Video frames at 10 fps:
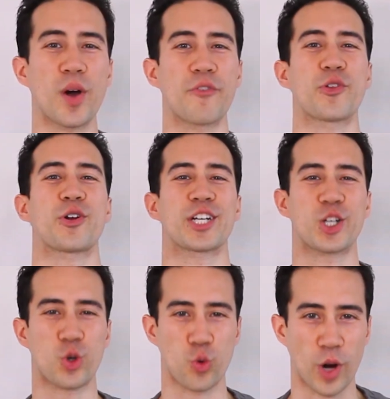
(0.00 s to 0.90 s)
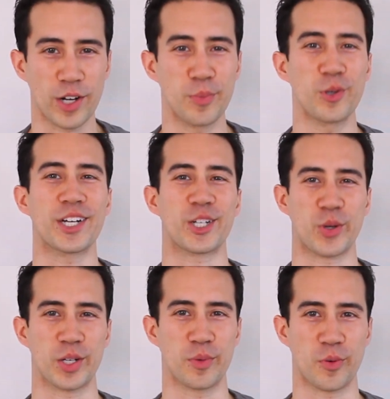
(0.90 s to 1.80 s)
of their incredible
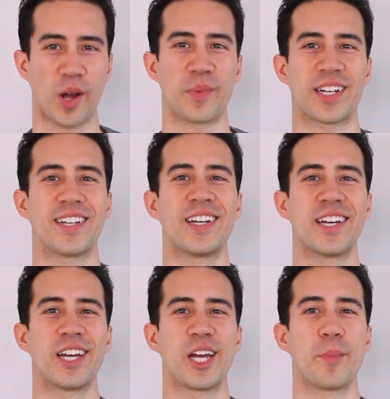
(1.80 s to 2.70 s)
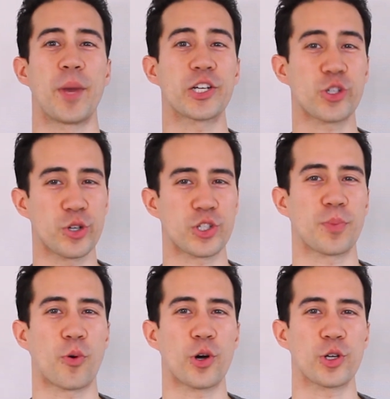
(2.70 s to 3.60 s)
ramen. Make sure to
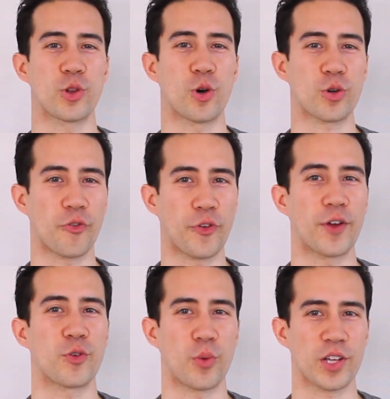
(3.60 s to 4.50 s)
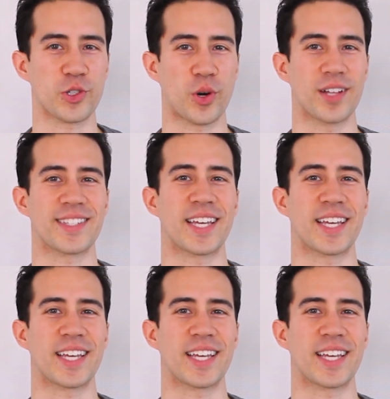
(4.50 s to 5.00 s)
support your local favorite restaurants